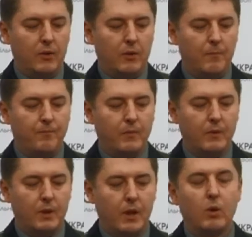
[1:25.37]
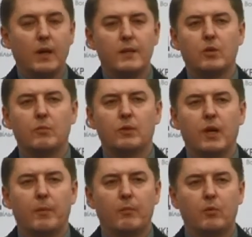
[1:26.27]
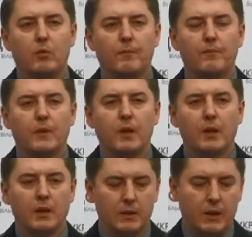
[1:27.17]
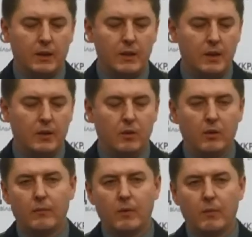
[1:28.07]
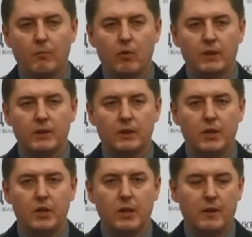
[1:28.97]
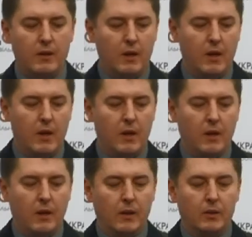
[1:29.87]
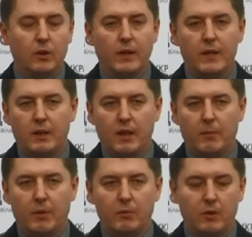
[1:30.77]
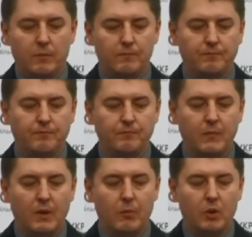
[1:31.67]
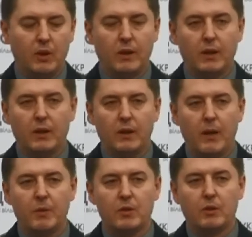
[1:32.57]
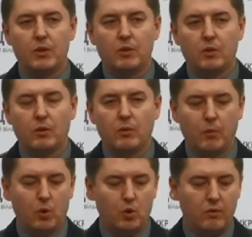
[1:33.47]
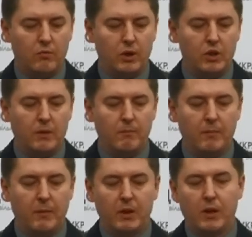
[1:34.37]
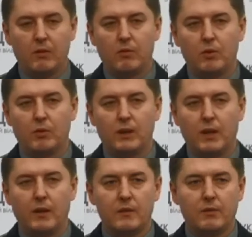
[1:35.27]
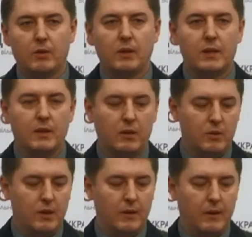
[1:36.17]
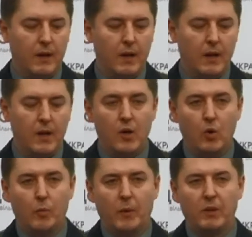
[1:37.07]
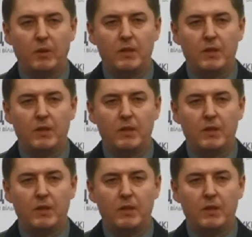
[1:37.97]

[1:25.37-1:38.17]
And now, more detailed information. In Lugansk area, there's full lull. Donetsk area, the enemy violates ceasefire sporadically in Svetlodarsk Bulge,